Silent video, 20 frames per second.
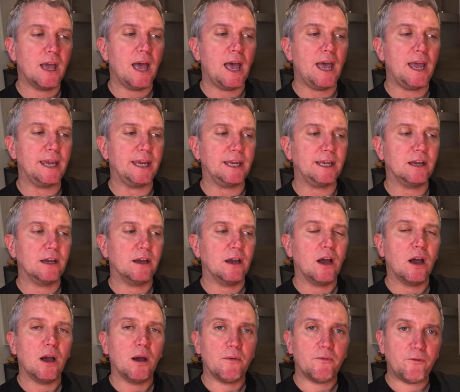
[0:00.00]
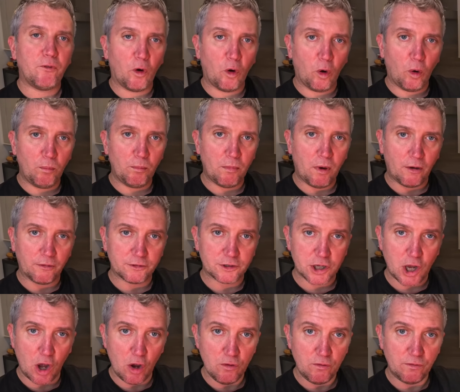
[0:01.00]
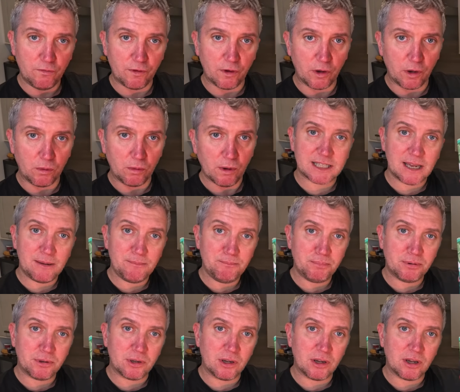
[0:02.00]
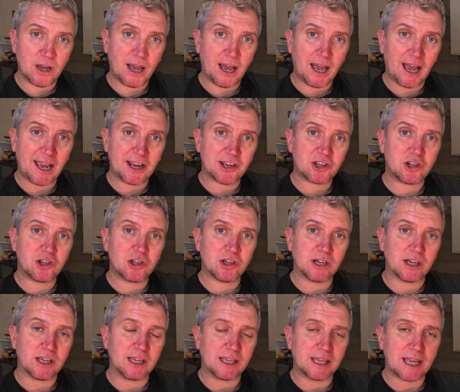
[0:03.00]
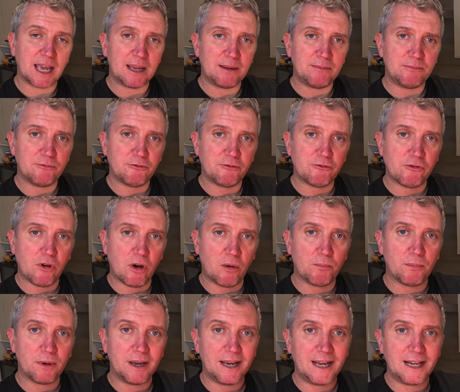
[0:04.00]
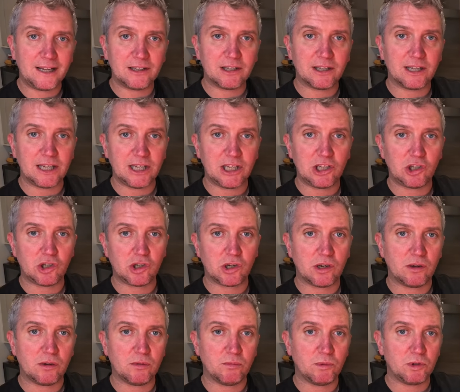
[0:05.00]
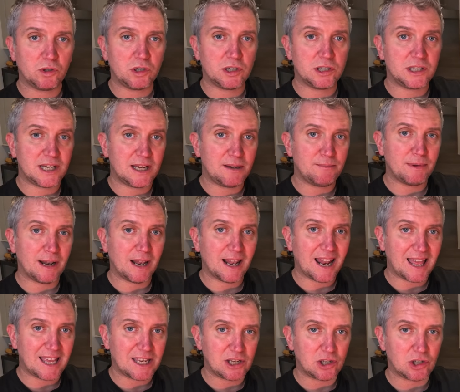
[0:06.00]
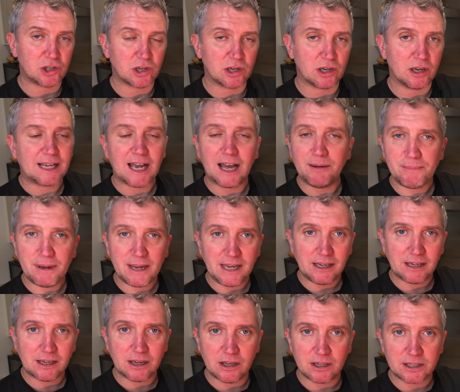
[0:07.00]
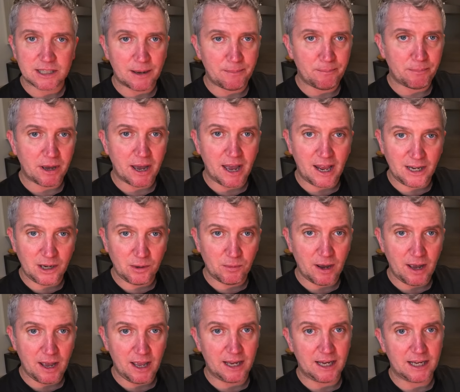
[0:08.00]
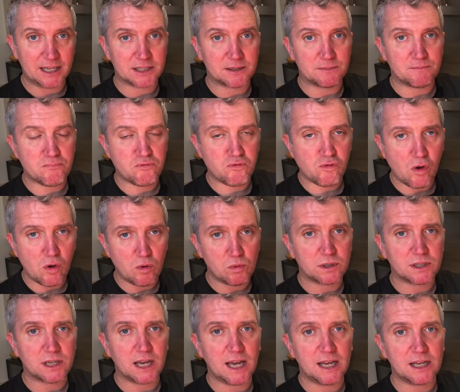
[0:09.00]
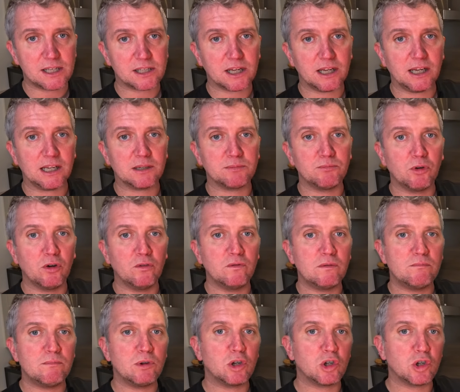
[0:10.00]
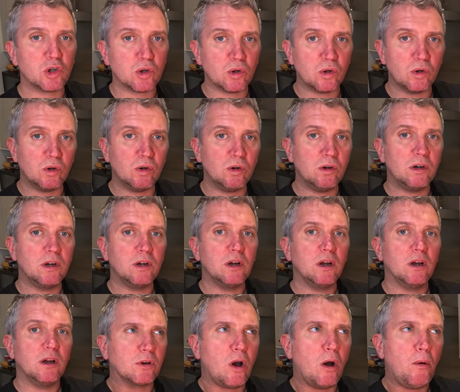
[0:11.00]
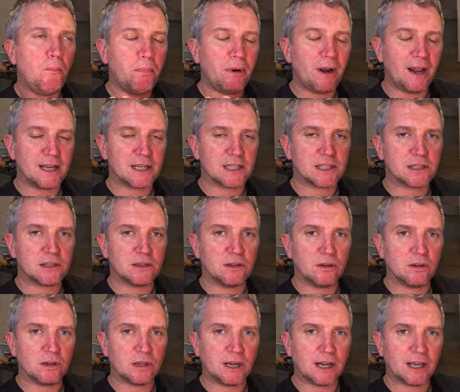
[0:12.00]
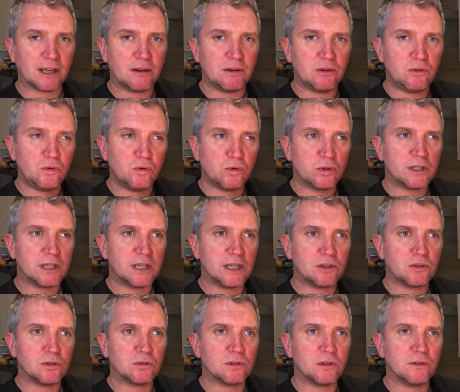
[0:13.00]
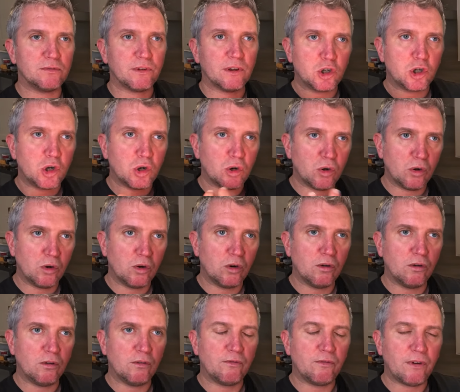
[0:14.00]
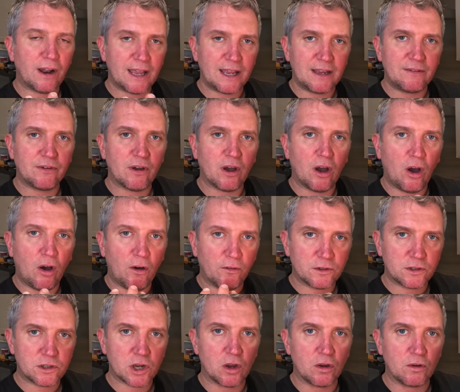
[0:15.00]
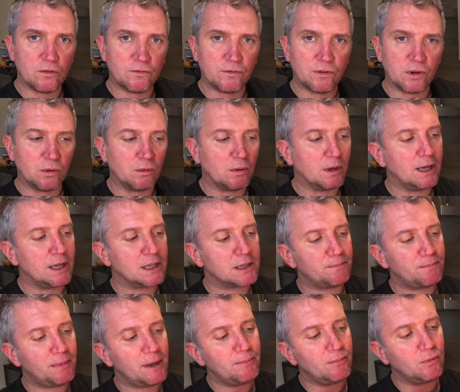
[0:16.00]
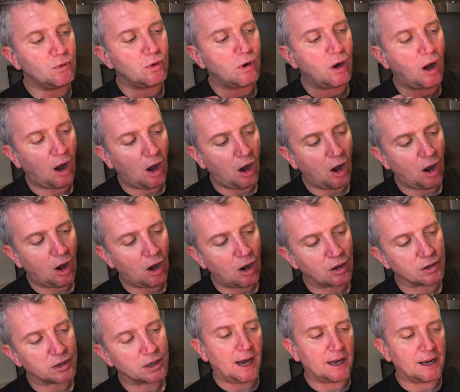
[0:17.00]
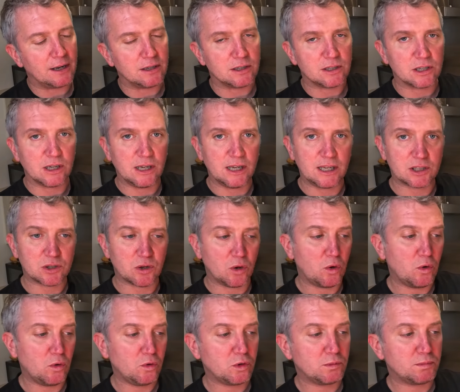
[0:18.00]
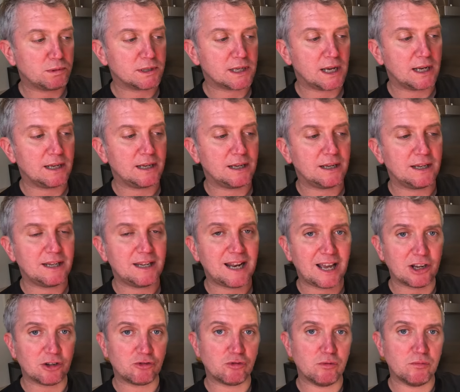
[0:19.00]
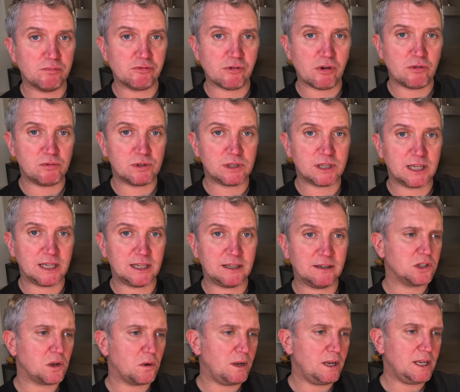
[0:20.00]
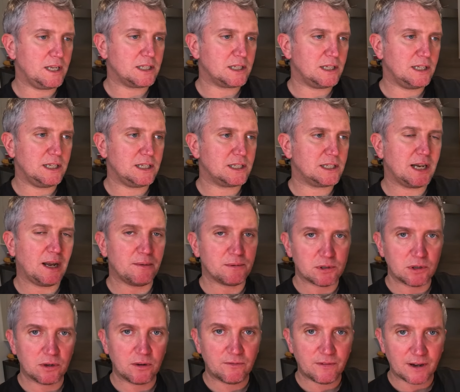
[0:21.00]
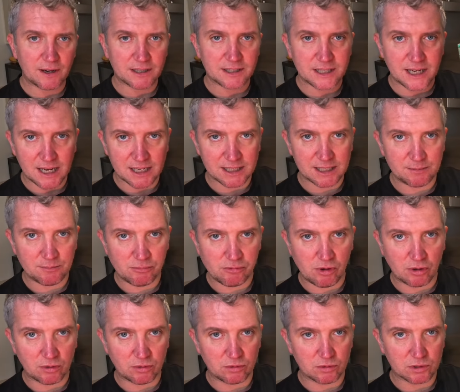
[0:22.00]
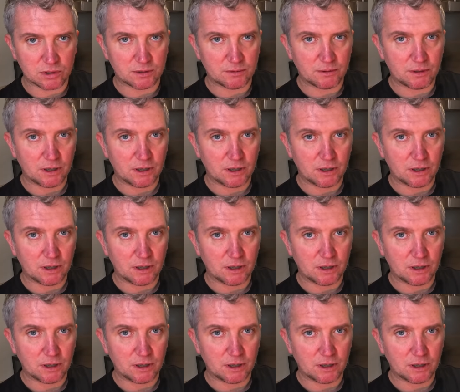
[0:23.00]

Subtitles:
a form of tofu. Tempeh actually came from Indonesia, which is near Malaysia. Can make tempeh anywhere. It's a process. It's more of a mature, complex, like a nutty sort of mature flavour of tofu. It's a bit more hard and it's 100% natural protein. So it's an absolutely fantastic product.